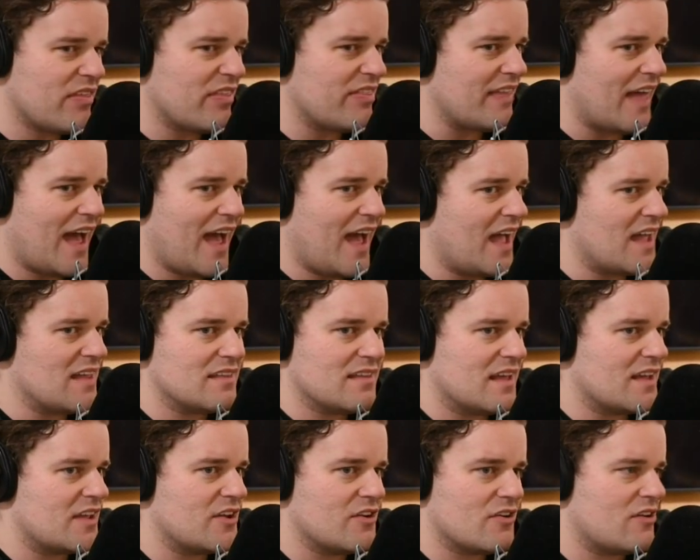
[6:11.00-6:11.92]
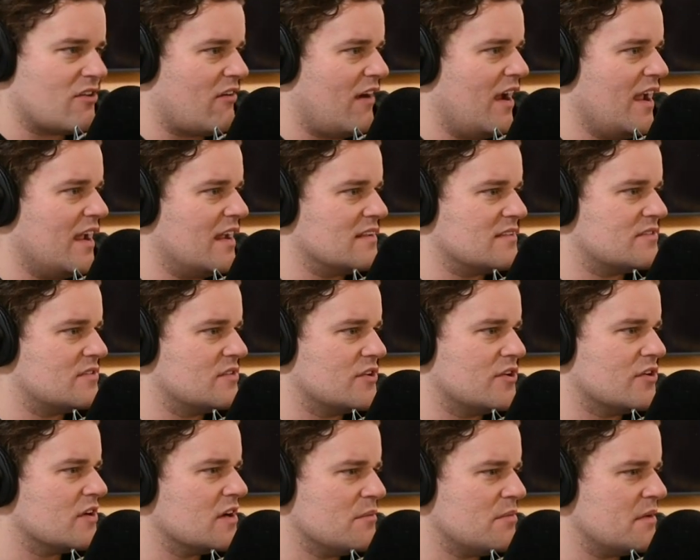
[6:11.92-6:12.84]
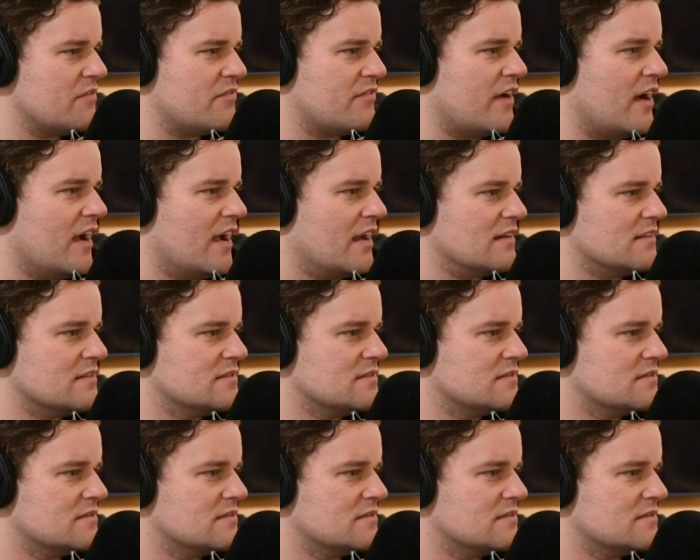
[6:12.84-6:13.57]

than that, like you're great, so you're gonna be fine.